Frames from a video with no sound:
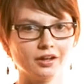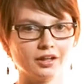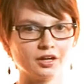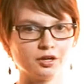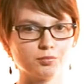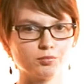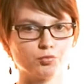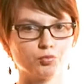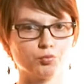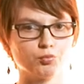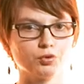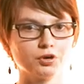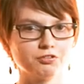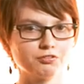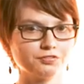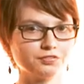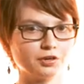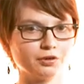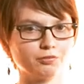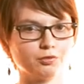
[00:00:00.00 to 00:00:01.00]
like
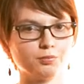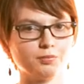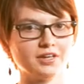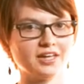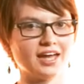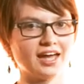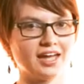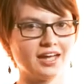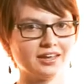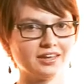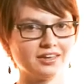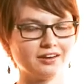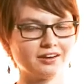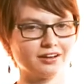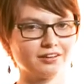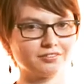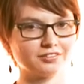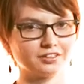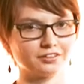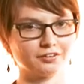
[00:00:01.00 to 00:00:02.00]
one foot would be hanging
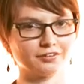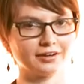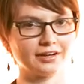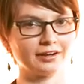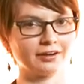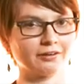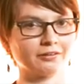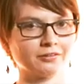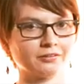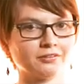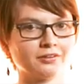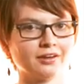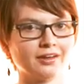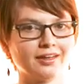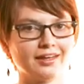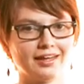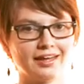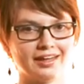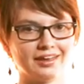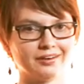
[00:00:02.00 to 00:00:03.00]
off the ground
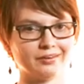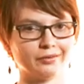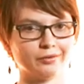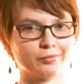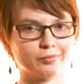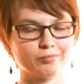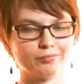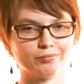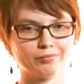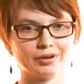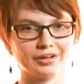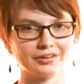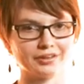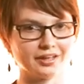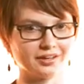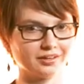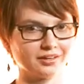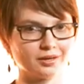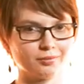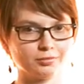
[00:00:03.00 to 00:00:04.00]
and my
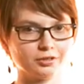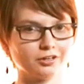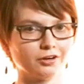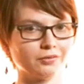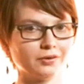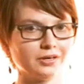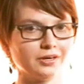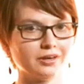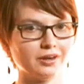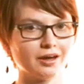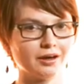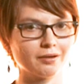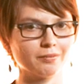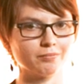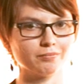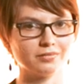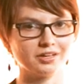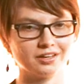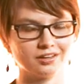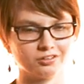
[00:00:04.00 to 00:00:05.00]
leg kept going
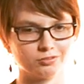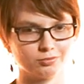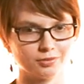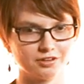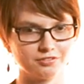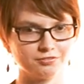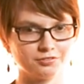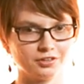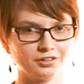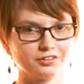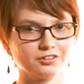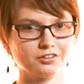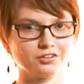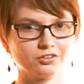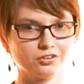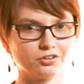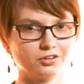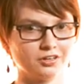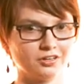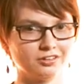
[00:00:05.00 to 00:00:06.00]
numb because my foot
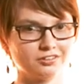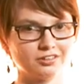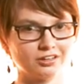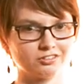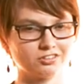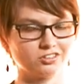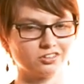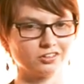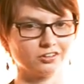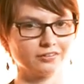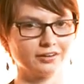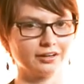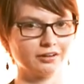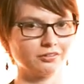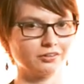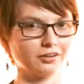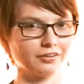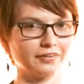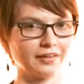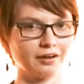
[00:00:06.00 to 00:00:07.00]
couldn't touch the
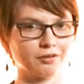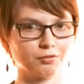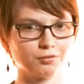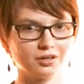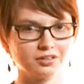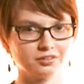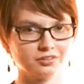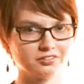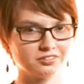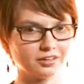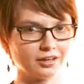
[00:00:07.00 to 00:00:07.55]
ground on that one